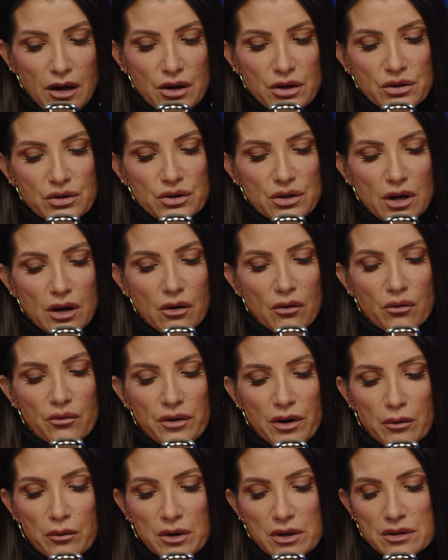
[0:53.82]
So
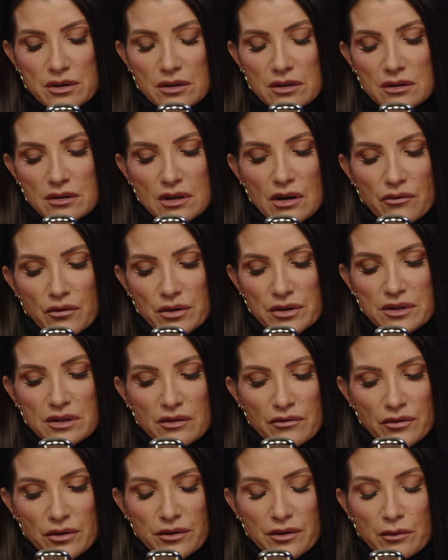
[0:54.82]
there was several
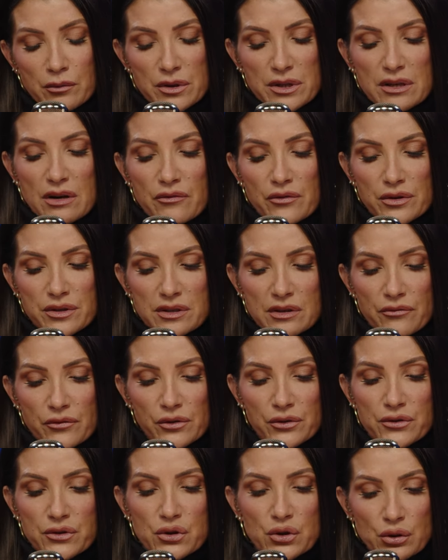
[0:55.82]
civil there were several
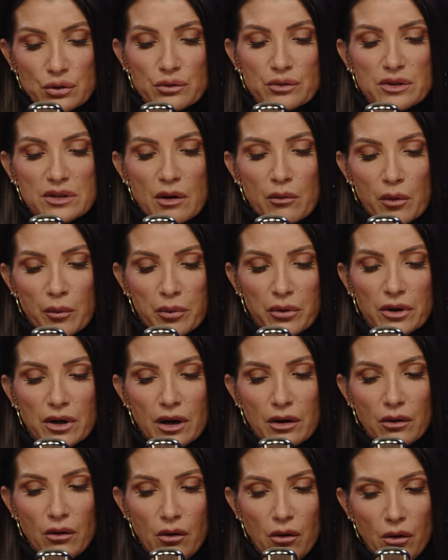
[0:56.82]
civil suits that were put
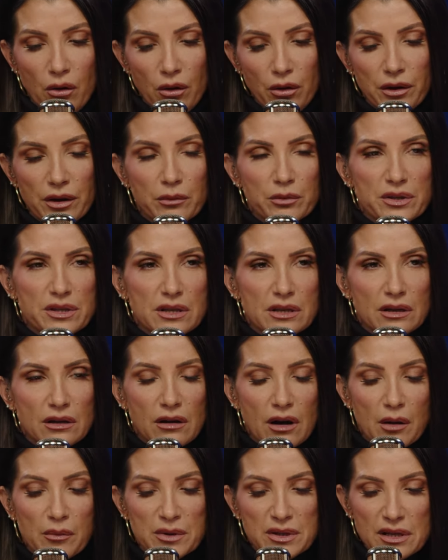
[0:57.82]
on hold. They were seeking
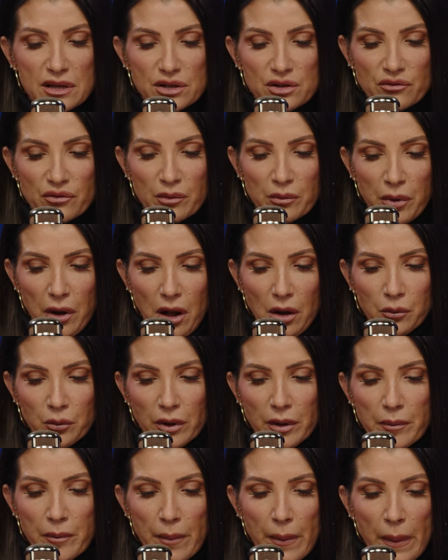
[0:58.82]
compensation from
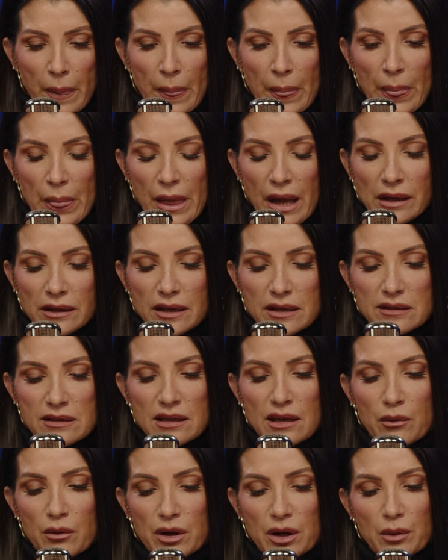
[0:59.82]
Baldwin, and they said
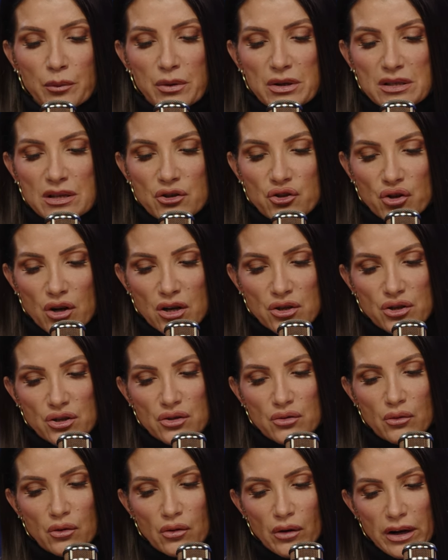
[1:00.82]
they wanted to present charges
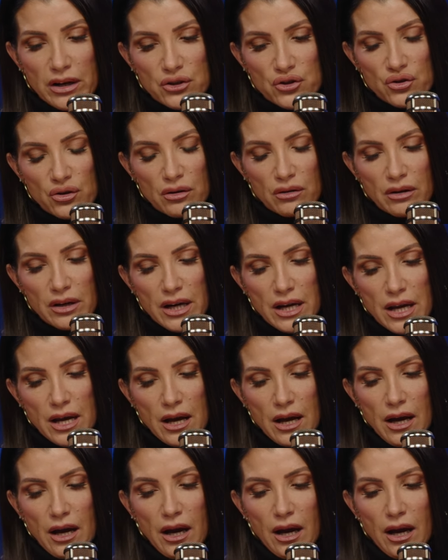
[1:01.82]
to a grand jury.